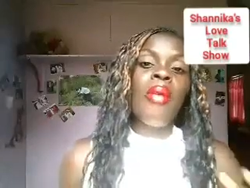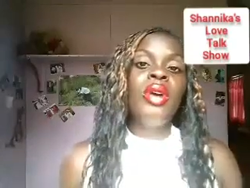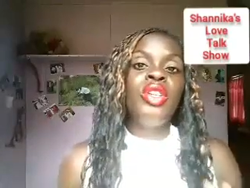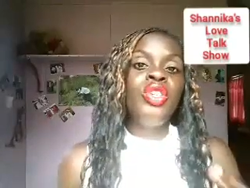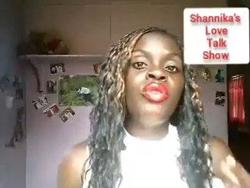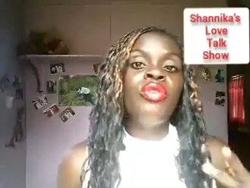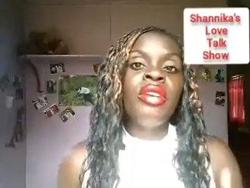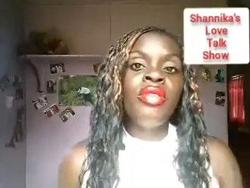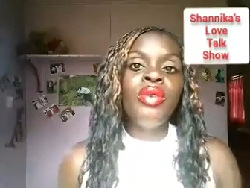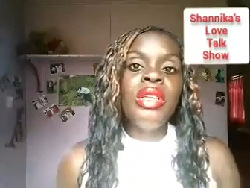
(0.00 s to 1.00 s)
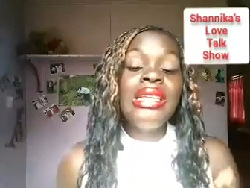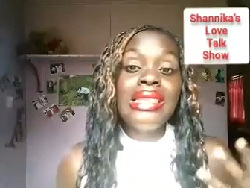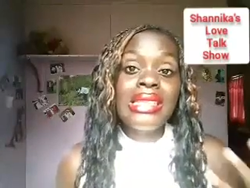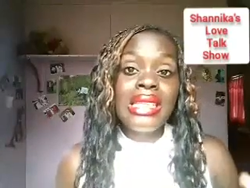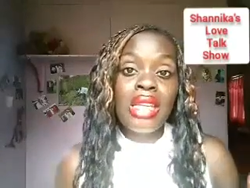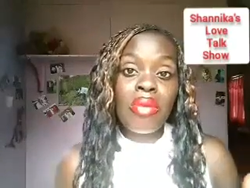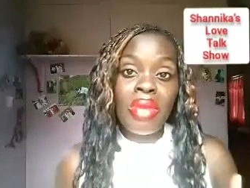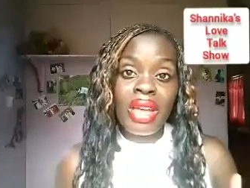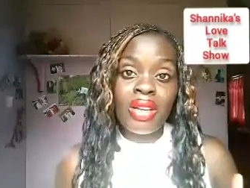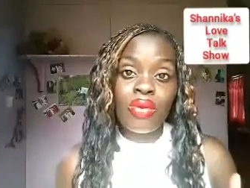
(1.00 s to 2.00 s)
but you've never really seen a
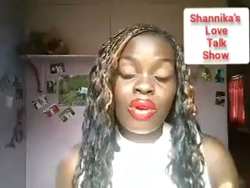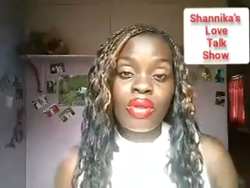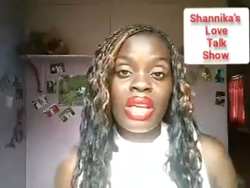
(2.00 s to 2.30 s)
man around